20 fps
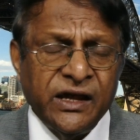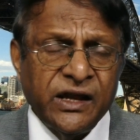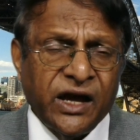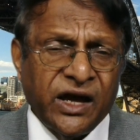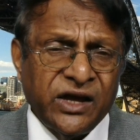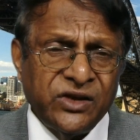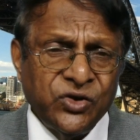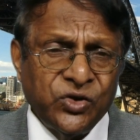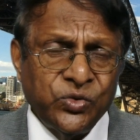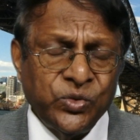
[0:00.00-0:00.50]

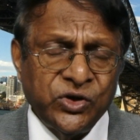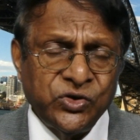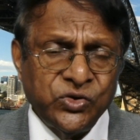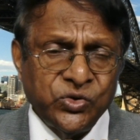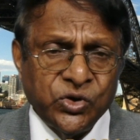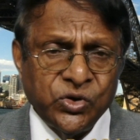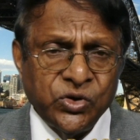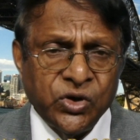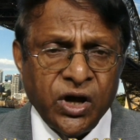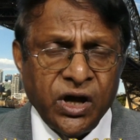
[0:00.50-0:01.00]
I don't want
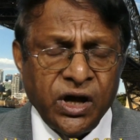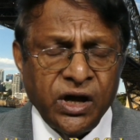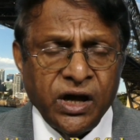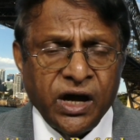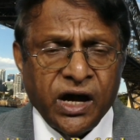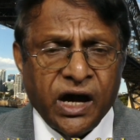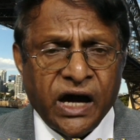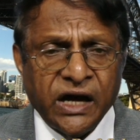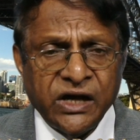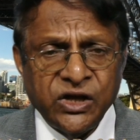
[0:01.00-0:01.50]
to
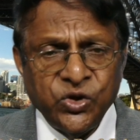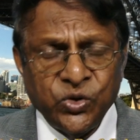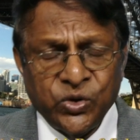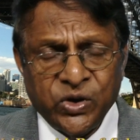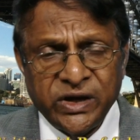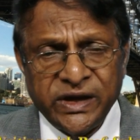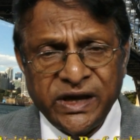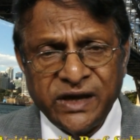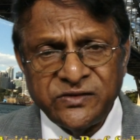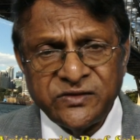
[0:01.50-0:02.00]

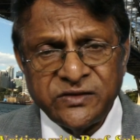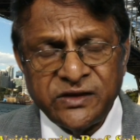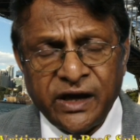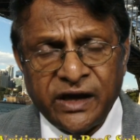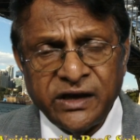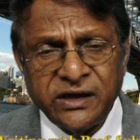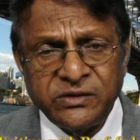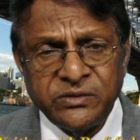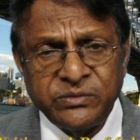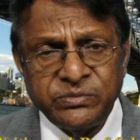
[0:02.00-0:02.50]
argue against
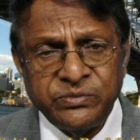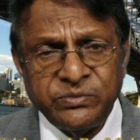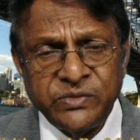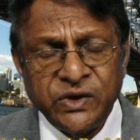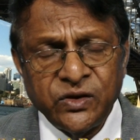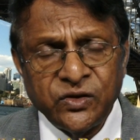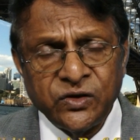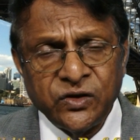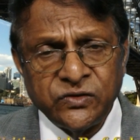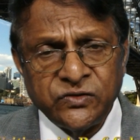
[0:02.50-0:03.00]
that,
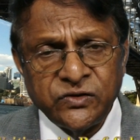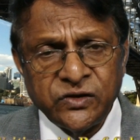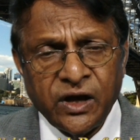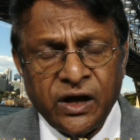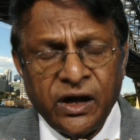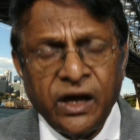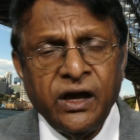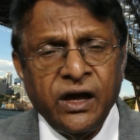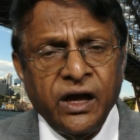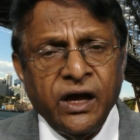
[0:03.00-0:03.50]
because
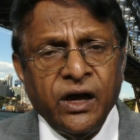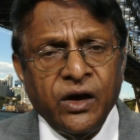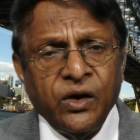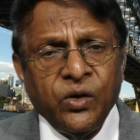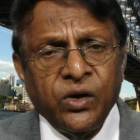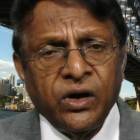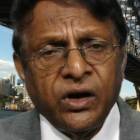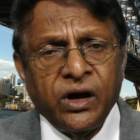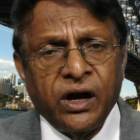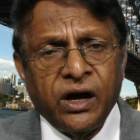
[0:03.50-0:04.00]

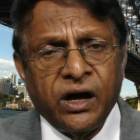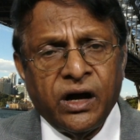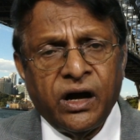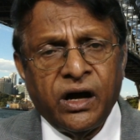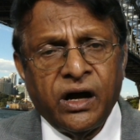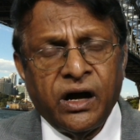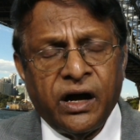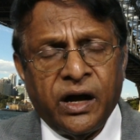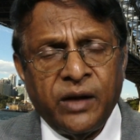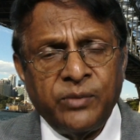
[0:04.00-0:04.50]

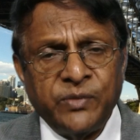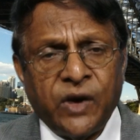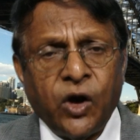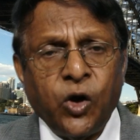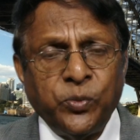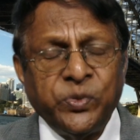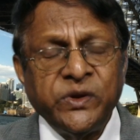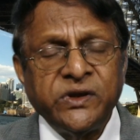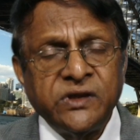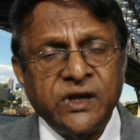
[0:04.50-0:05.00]
I'm
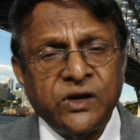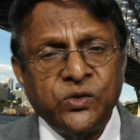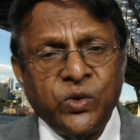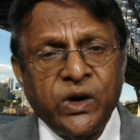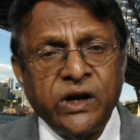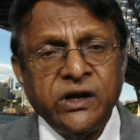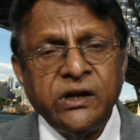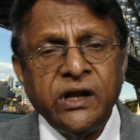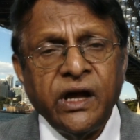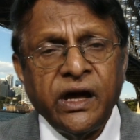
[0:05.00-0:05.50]
hoping that
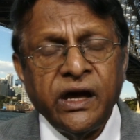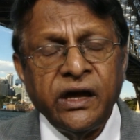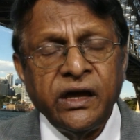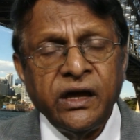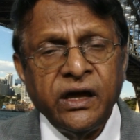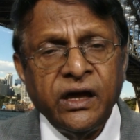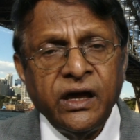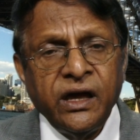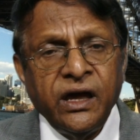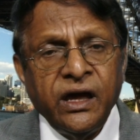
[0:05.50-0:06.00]
one
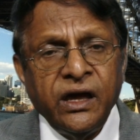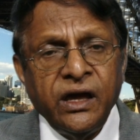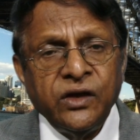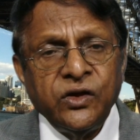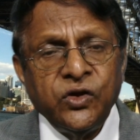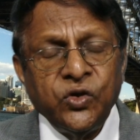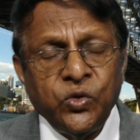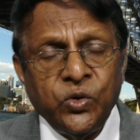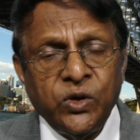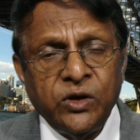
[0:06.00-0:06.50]
day
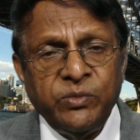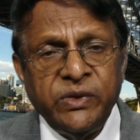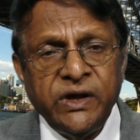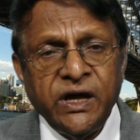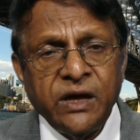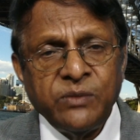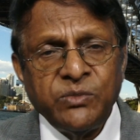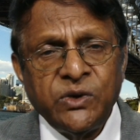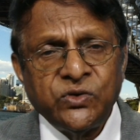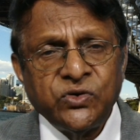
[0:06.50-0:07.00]
you will be
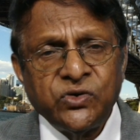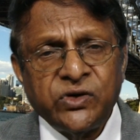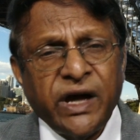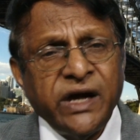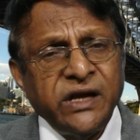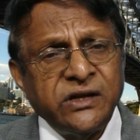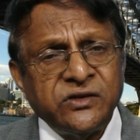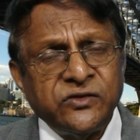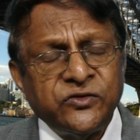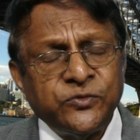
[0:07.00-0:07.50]
able to
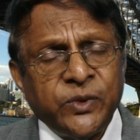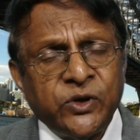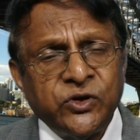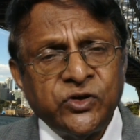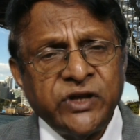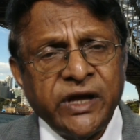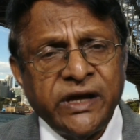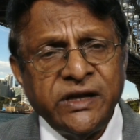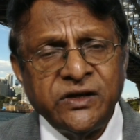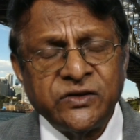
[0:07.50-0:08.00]
write
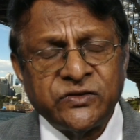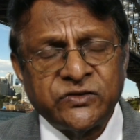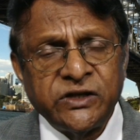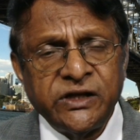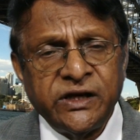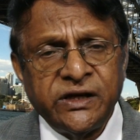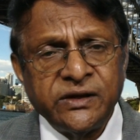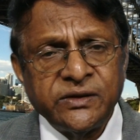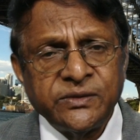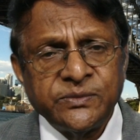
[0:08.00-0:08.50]

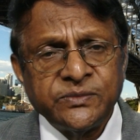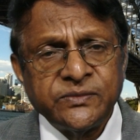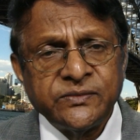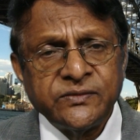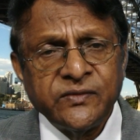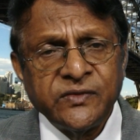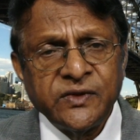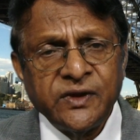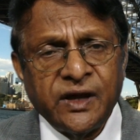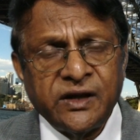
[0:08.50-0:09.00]
spontaneously.
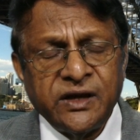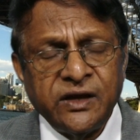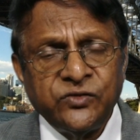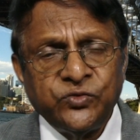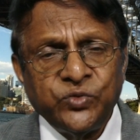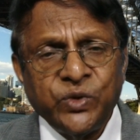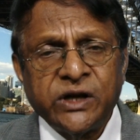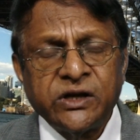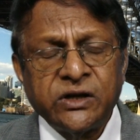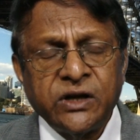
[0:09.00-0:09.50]
That
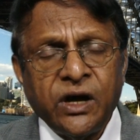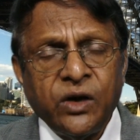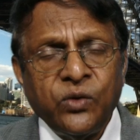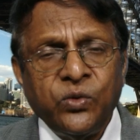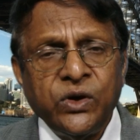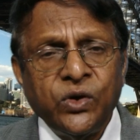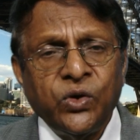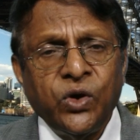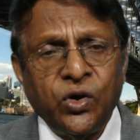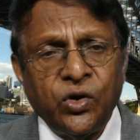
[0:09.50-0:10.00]
is what
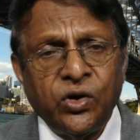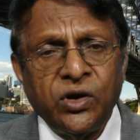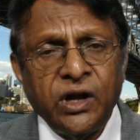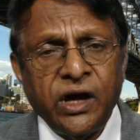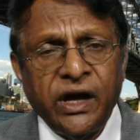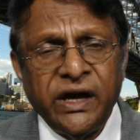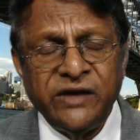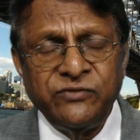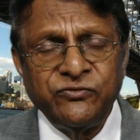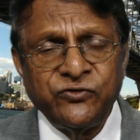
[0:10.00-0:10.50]
we all
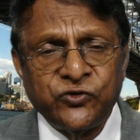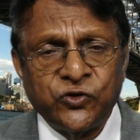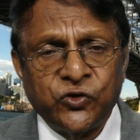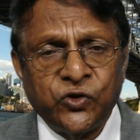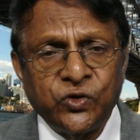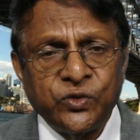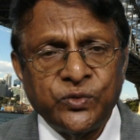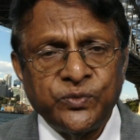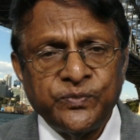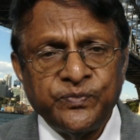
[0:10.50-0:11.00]
aim
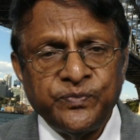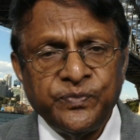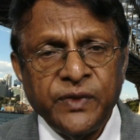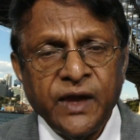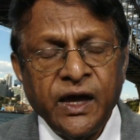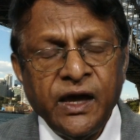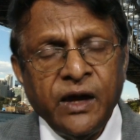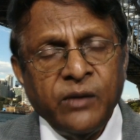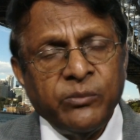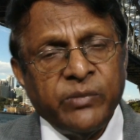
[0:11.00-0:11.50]
for.
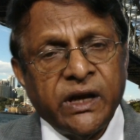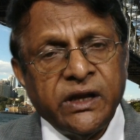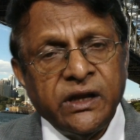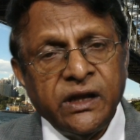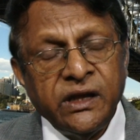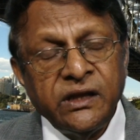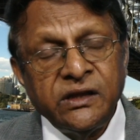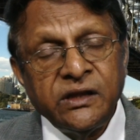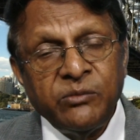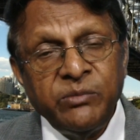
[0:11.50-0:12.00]

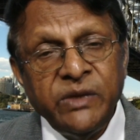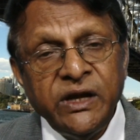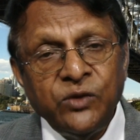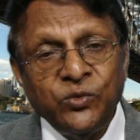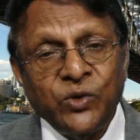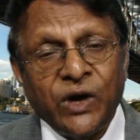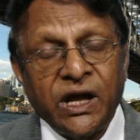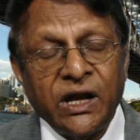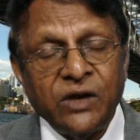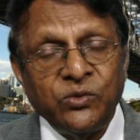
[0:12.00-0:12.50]
But in the
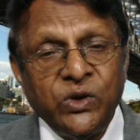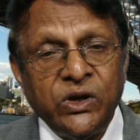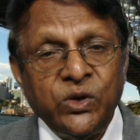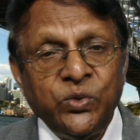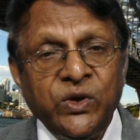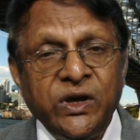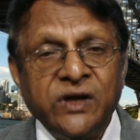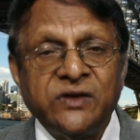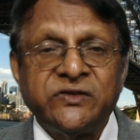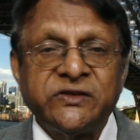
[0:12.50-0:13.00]
meanwhile, when
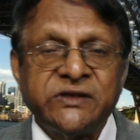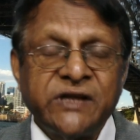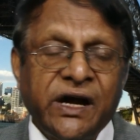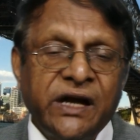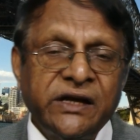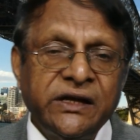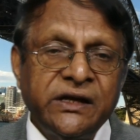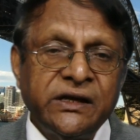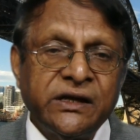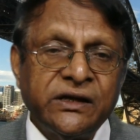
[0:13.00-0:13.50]
we are
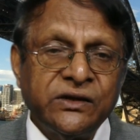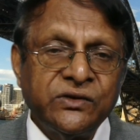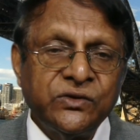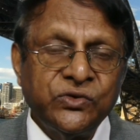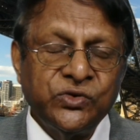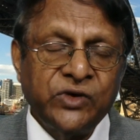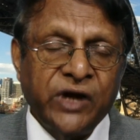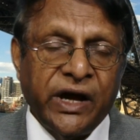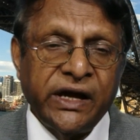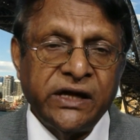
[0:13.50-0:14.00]
starting to
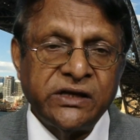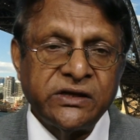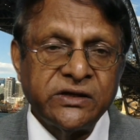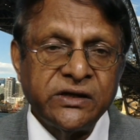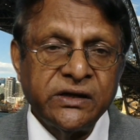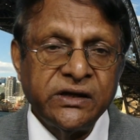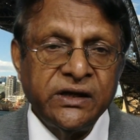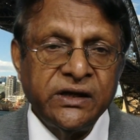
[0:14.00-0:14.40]
write,